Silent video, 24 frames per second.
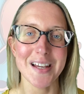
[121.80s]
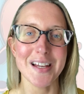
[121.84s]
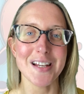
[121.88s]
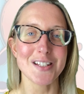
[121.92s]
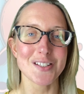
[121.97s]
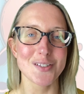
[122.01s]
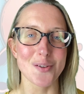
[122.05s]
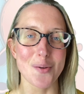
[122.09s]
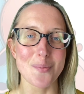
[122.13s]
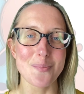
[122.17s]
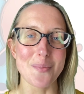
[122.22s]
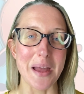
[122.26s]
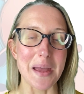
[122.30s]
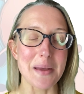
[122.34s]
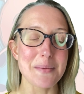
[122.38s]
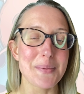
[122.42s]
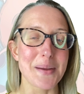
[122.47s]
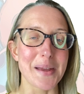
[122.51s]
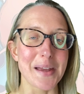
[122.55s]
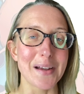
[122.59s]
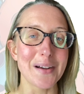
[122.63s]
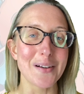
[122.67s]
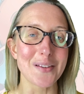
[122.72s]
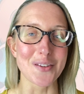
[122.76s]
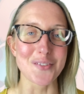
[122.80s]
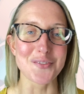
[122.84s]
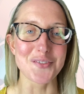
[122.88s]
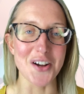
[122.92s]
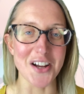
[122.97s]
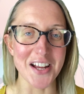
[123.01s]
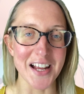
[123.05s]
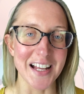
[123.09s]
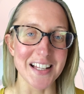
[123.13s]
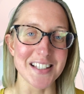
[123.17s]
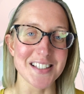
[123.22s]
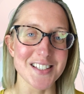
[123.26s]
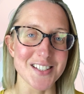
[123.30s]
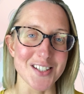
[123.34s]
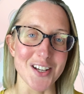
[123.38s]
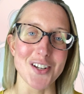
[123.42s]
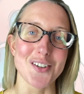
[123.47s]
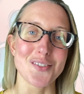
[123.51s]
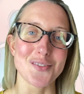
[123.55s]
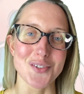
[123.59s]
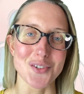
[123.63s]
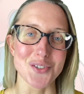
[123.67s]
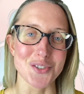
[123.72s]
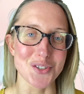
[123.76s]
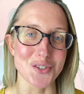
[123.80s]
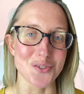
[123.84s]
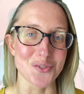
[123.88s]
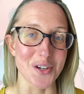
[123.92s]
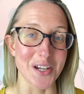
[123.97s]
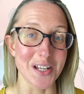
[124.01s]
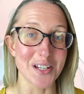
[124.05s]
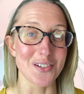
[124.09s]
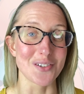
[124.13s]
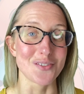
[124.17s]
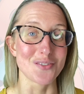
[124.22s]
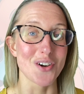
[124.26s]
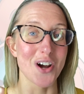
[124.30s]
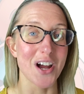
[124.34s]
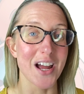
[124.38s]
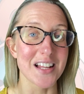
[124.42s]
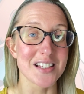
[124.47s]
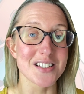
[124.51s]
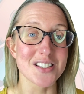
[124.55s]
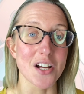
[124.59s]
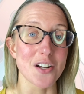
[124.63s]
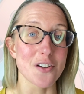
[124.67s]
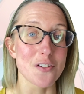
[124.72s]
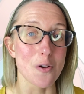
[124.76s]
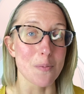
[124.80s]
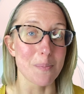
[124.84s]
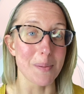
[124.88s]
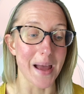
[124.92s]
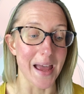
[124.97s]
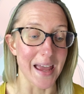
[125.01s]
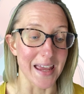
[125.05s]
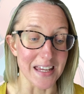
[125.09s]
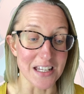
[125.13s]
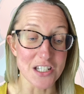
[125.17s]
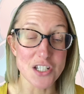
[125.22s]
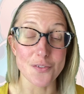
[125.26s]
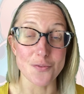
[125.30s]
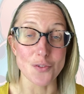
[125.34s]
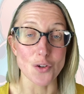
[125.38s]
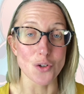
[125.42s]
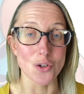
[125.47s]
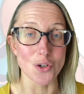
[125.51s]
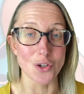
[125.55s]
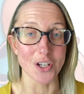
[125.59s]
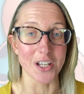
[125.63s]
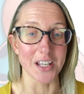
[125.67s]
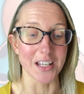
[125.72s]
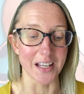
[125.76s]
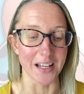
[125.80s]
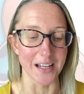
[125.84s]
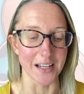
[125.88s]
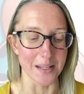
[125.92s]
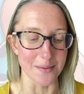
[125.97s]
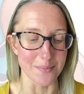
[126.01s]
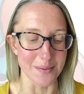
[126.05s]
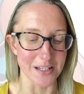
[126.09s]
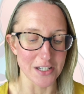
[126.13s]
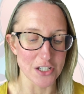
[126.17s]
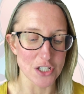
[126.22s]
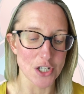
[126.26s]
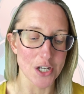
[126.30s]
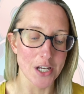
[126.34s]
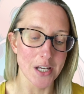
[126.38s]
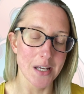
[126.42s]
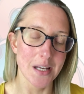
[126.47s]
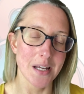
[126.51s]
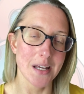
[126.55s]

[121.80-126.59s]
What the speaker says: So it may appear on the right hand side of your screen or right hand side of your page if you're looking at an image.